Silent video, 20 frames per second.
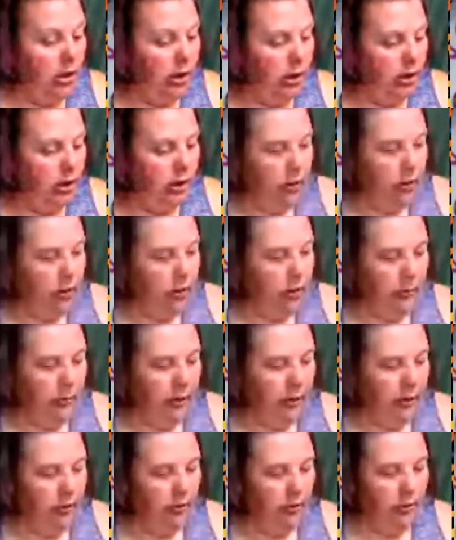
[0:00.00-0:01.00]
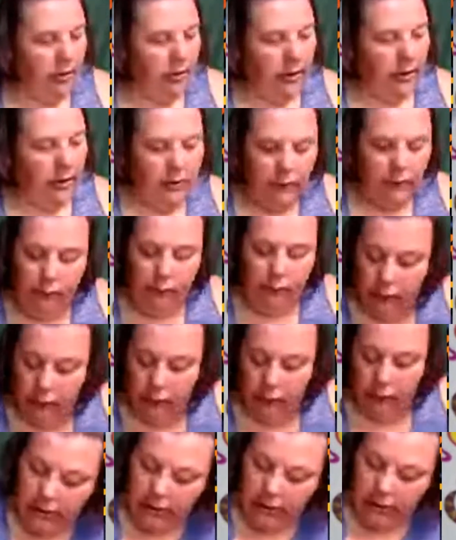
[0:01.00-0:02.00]
yeah, let me do this
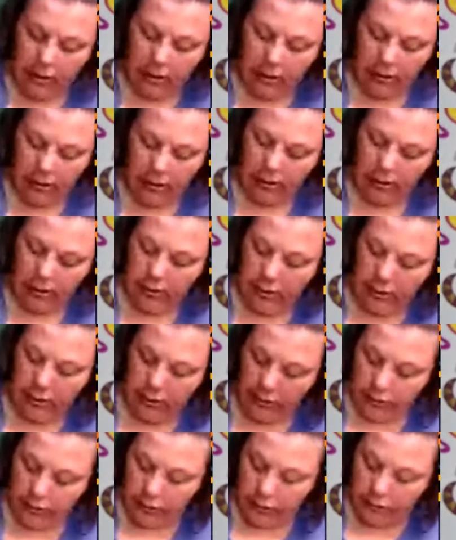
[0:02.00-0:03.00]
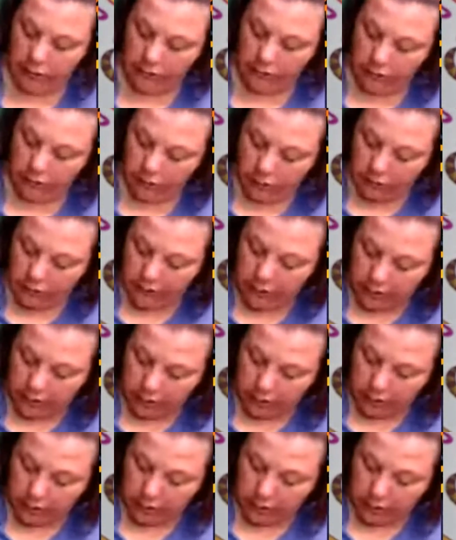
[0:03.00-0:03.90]
red in here real quick.